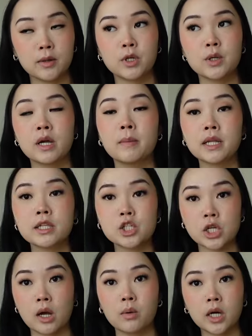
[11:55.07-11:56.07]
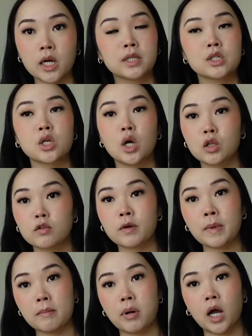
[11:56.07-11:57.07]
When you come out of the shower, I put this all over
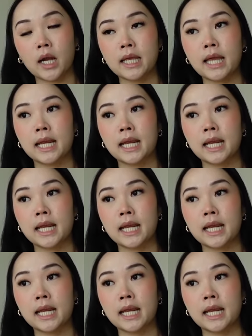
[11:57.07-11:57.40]
my body